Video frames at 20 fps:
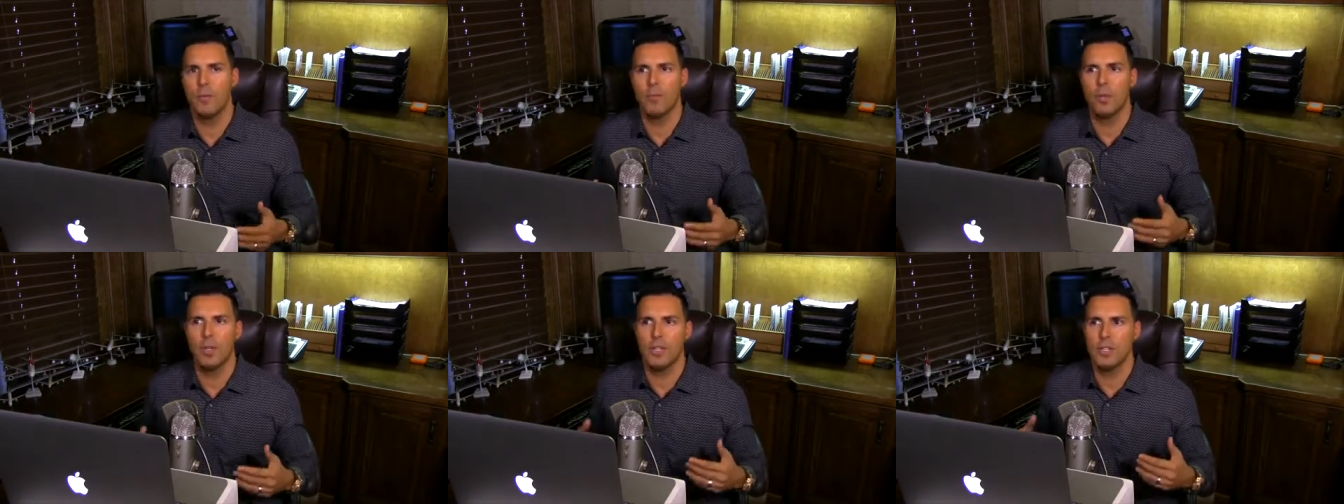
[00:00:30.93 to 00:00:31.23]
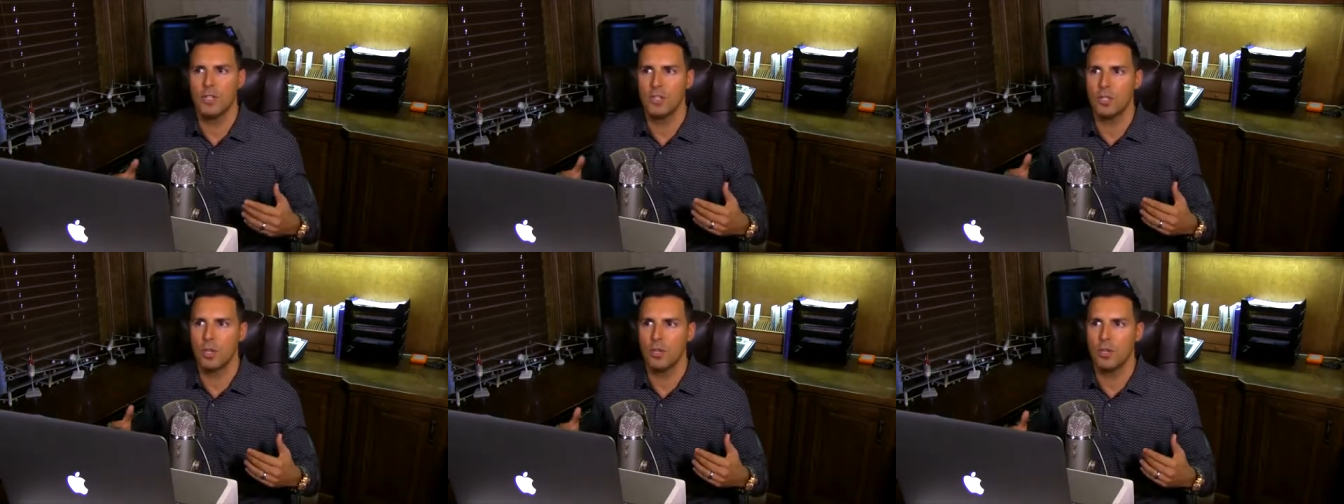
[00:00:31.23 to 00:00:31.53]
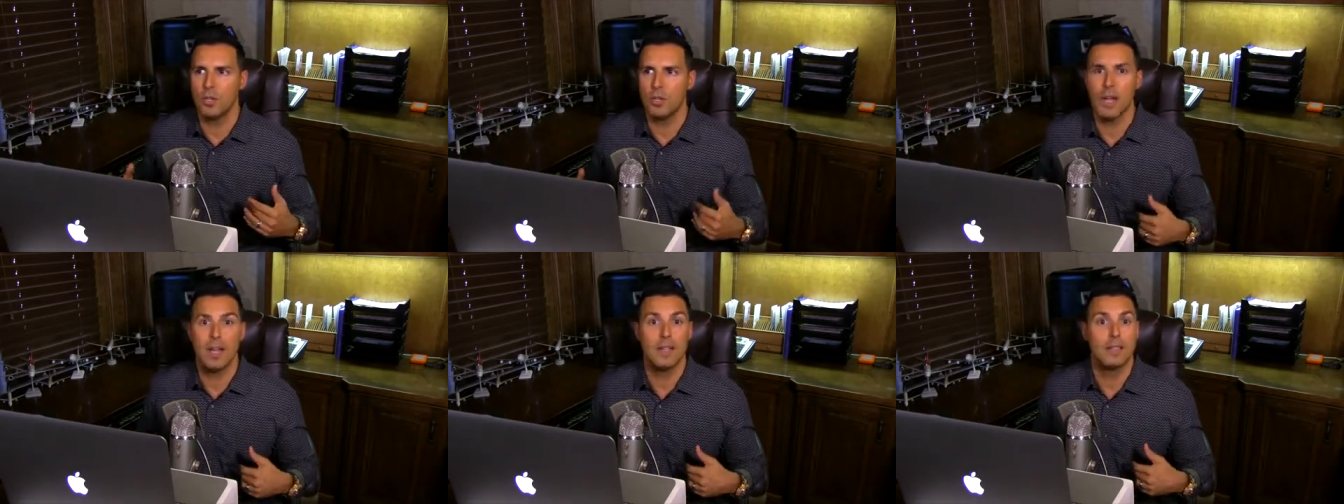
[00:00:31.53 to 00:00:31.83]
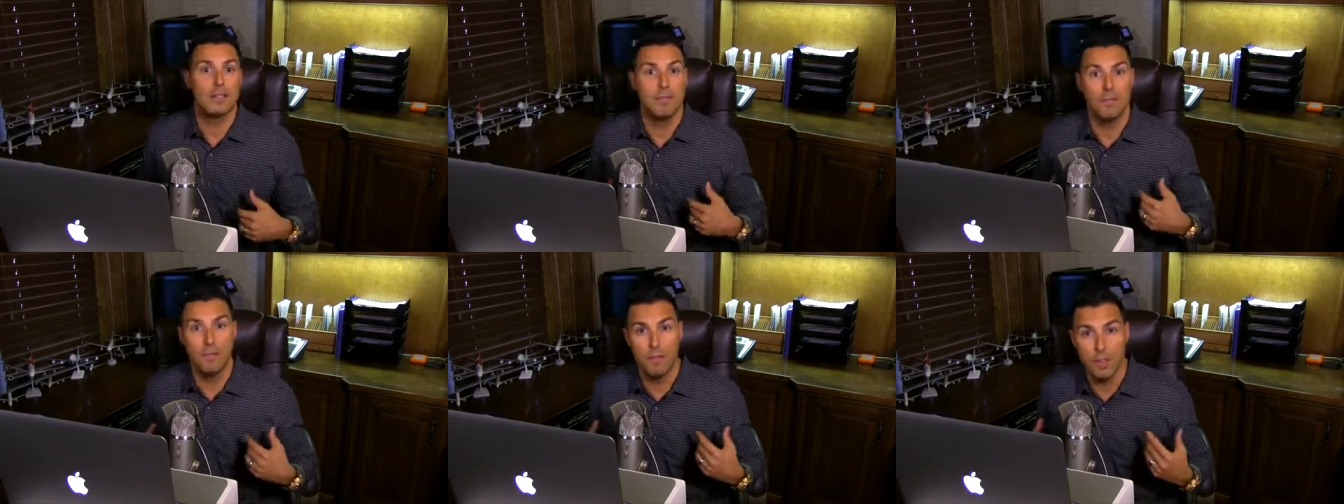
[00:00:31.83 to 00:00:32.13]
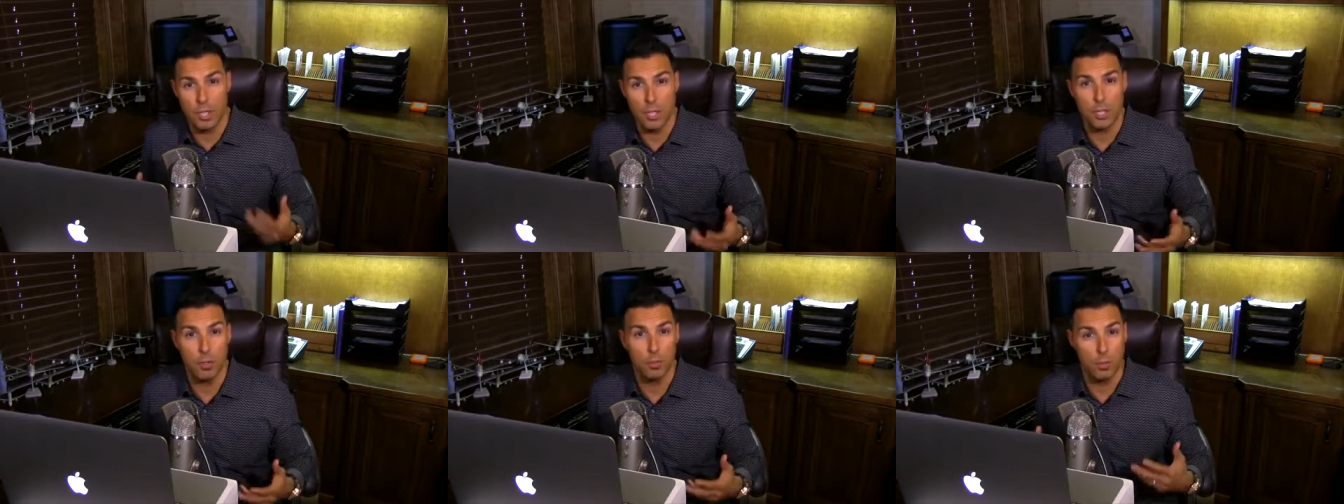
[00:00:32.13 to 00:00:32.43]
really show you guys some
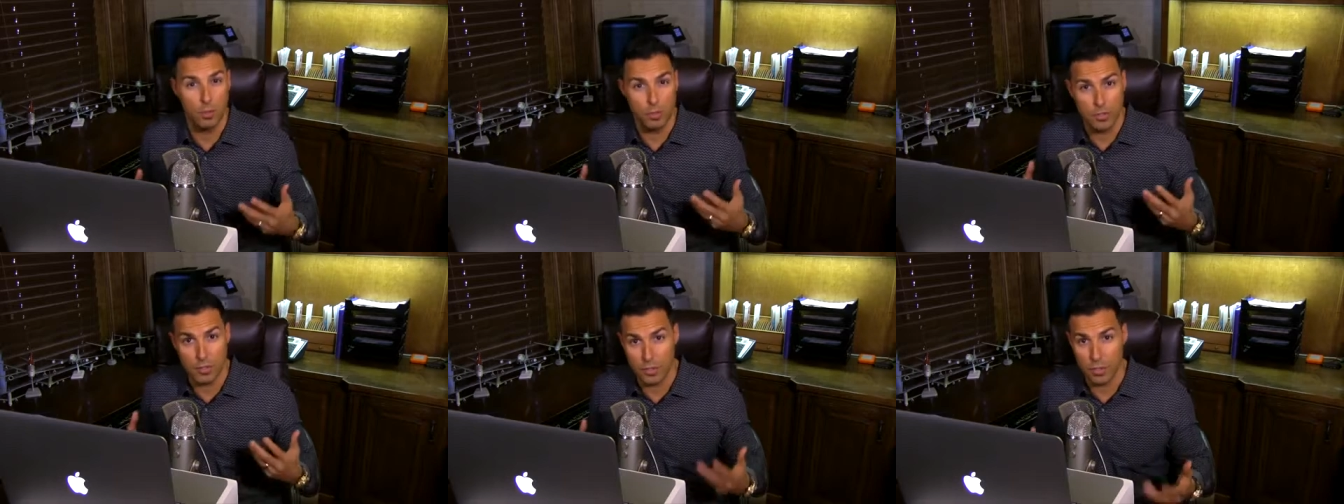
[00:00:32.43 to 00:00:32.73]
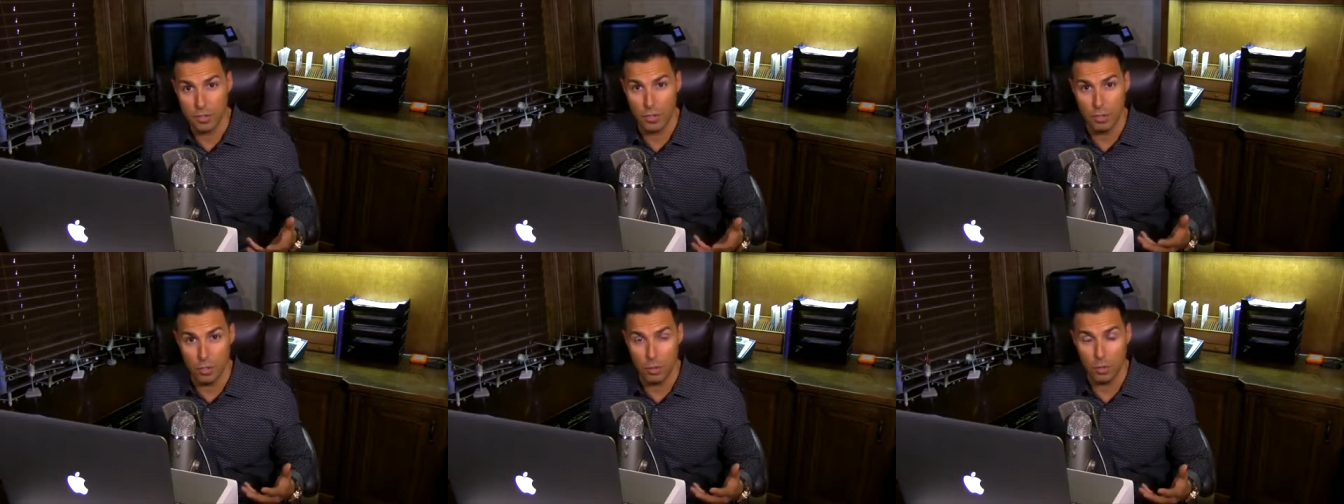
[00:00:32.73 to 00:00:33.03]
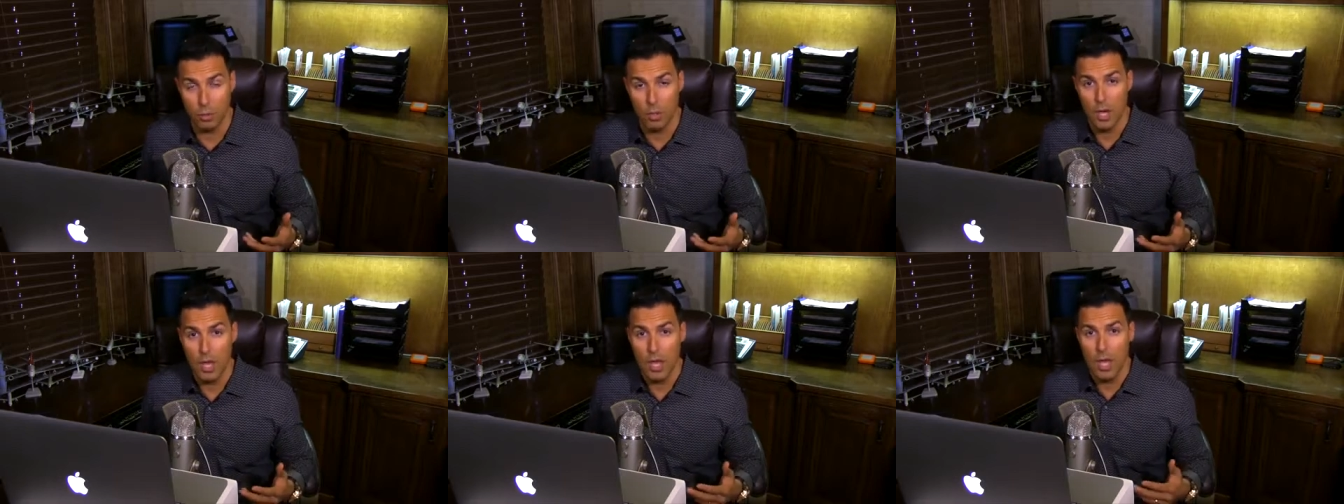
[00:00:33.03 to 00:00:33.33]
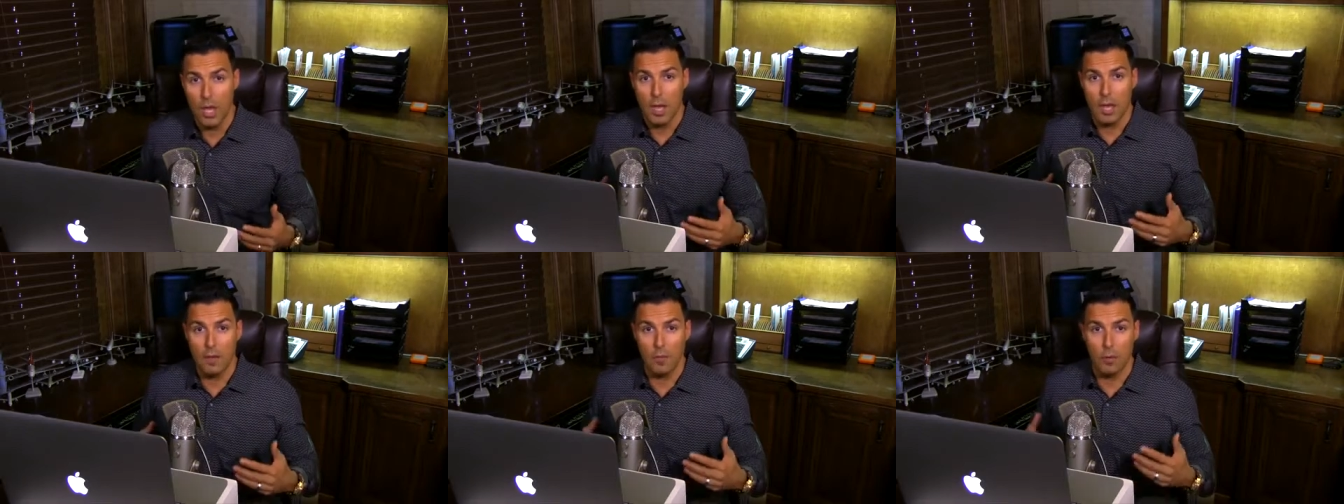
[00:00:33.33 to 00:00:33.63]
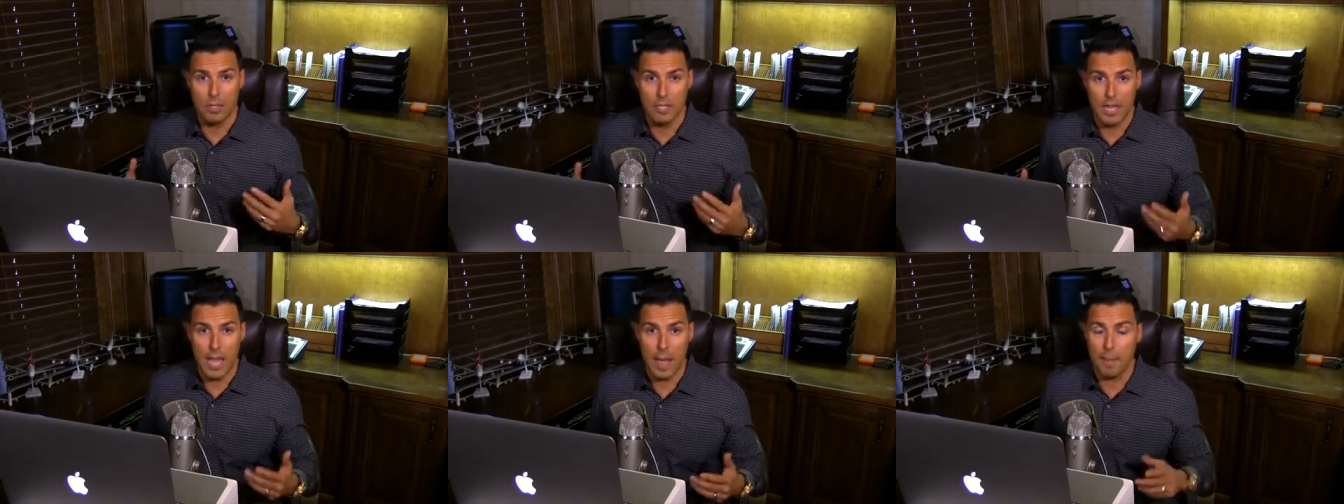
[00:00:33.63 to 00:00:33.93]
visuals too of
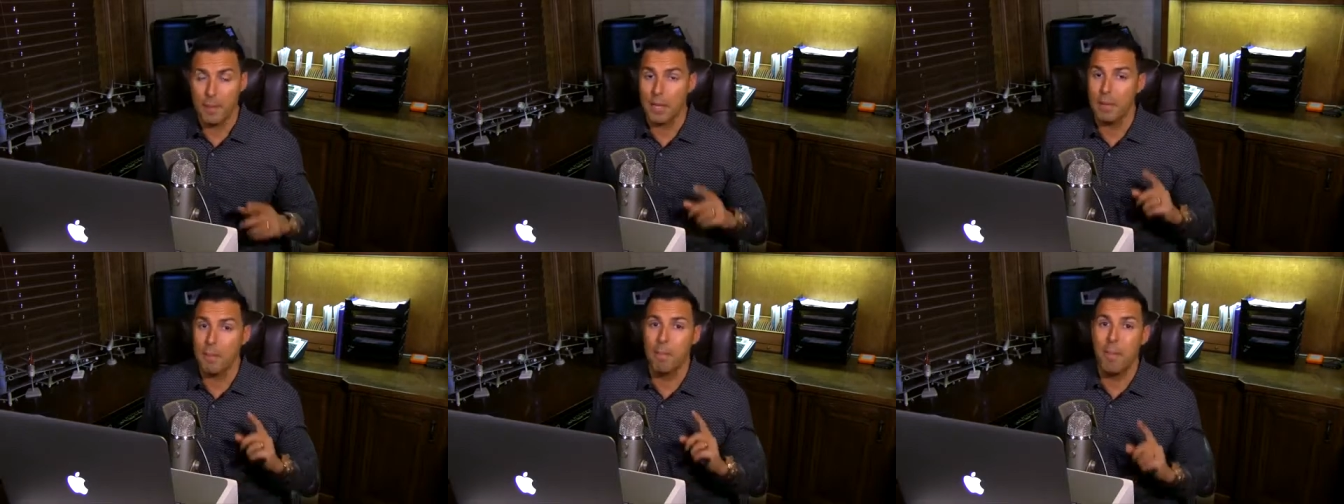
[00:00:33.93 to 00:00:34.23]
what's happening.